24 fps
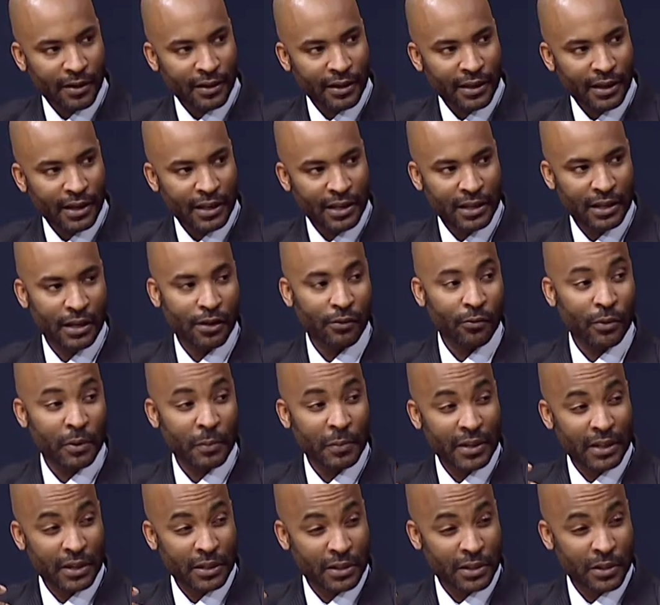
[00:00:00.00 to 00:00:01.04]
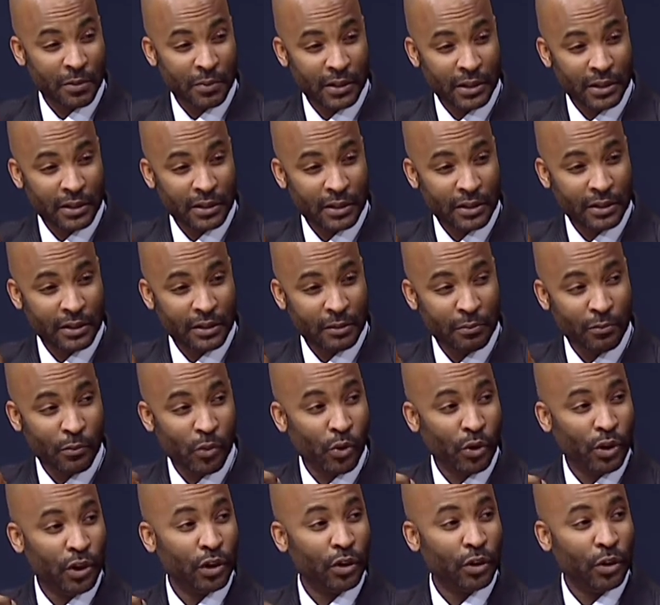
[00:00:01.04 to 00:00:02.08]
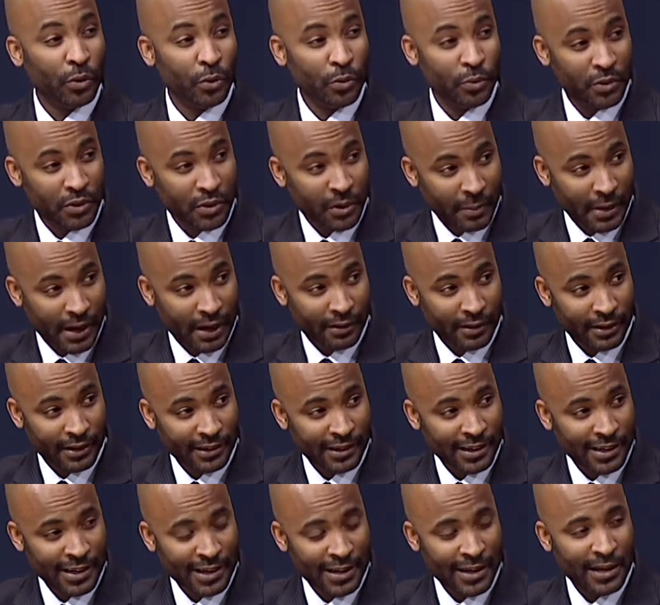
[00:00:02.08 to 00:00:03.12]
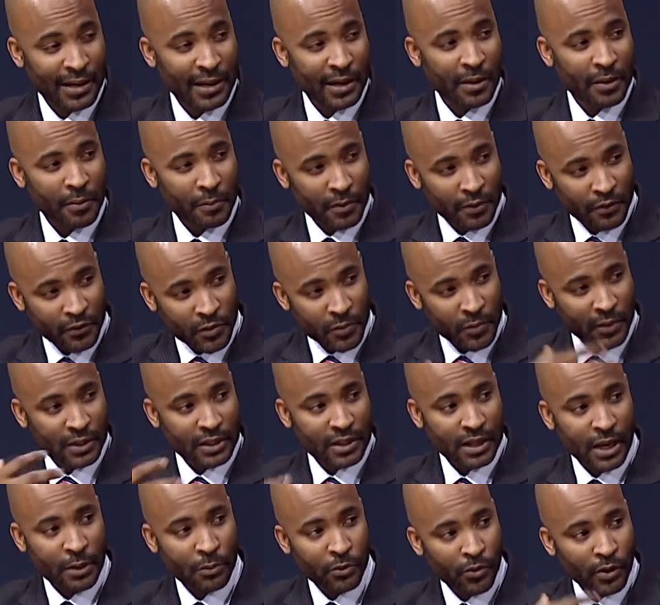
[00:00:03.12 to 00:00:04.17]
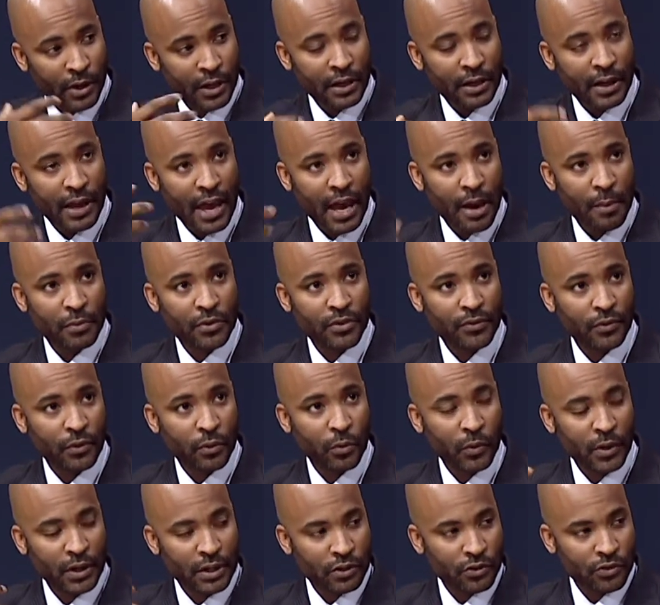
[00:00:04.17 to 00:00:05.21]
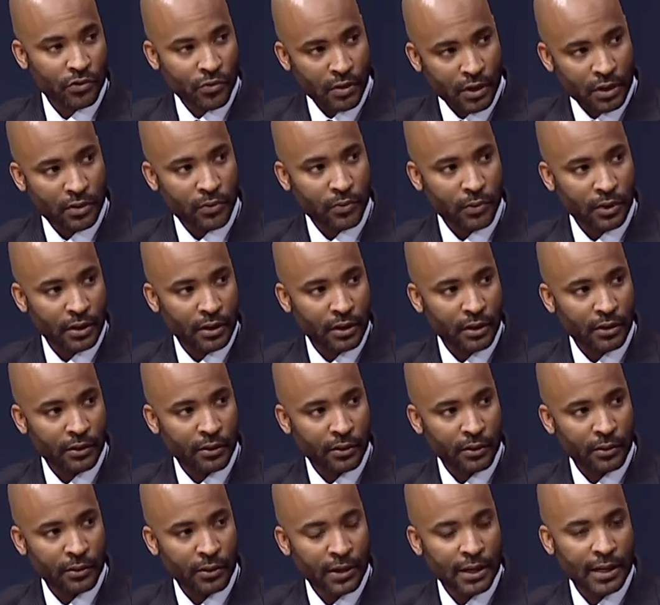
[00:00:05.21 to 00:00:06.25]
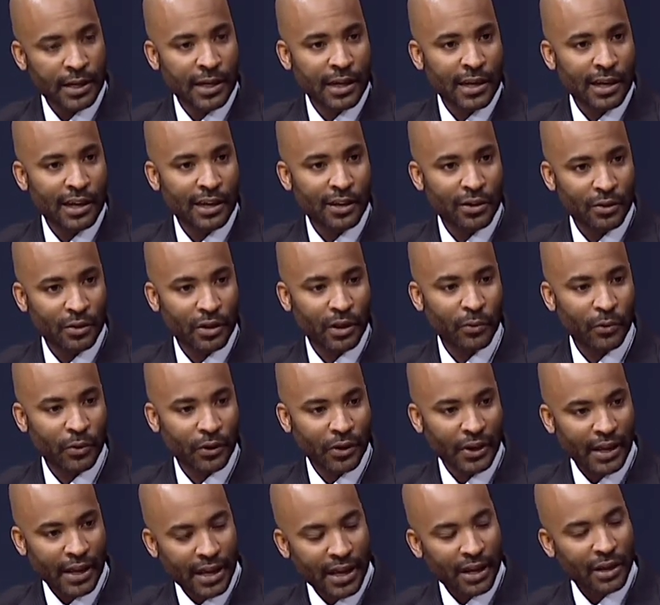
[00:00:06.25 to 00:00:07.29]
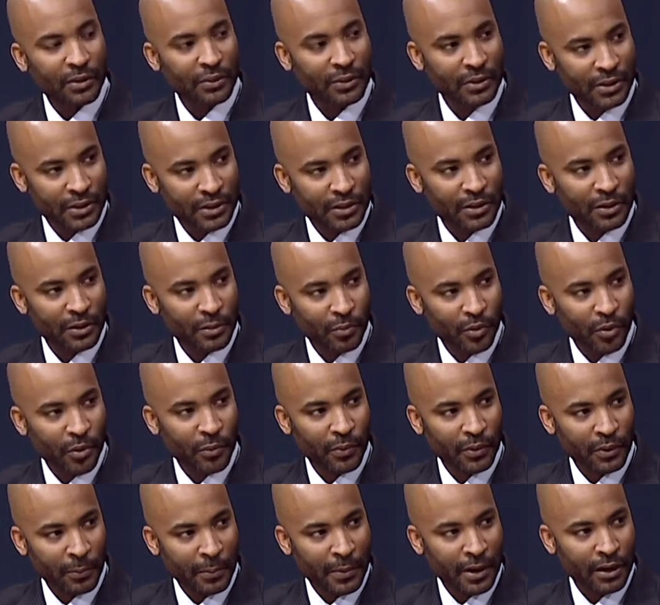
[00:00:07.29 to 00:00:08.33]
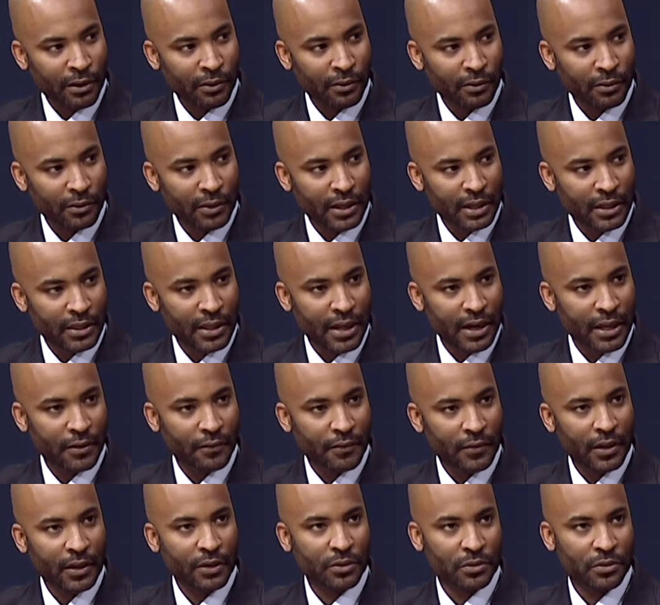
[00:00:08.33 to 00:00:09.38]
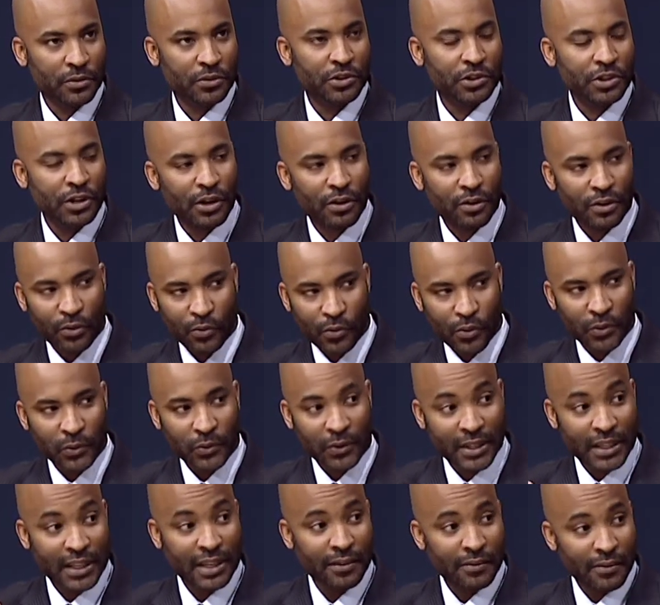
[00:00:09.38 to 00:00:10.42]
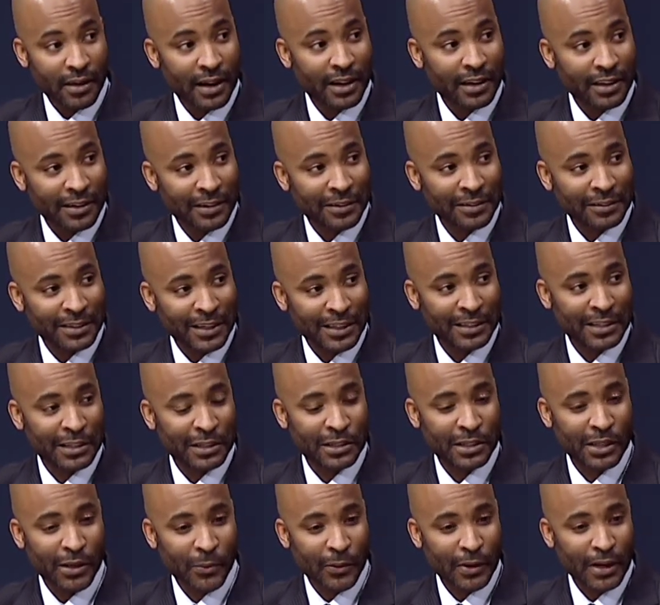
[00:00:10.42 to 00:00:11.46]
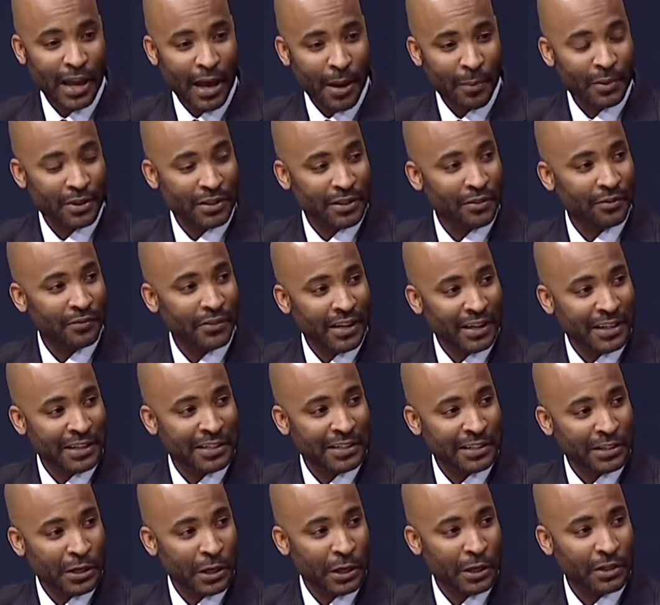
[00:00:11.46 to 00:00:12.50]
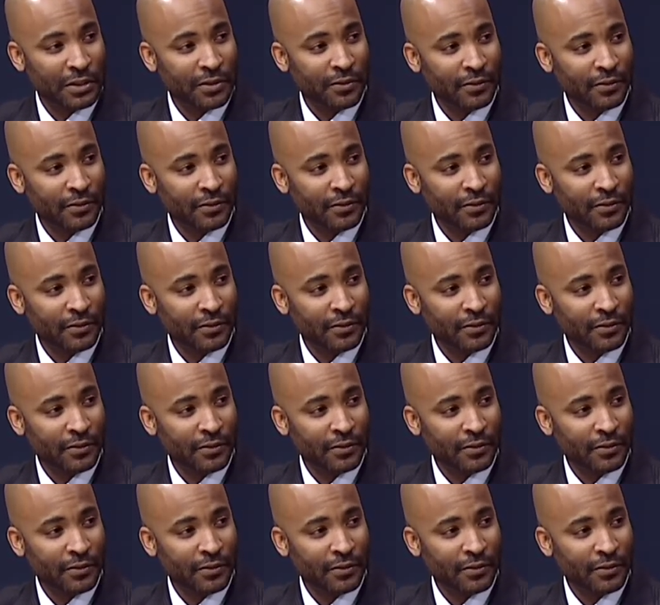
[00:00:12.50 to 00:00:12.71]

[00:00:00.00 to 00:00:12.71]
it, and then everyone begins to be more closed about it. But if you spend time creating the atmosphere where we can trust one another and know that we're going to handle this in an appropriate manner, and that if things are shared, it won't leave out of here. Like they say, what happens in Vegas stays in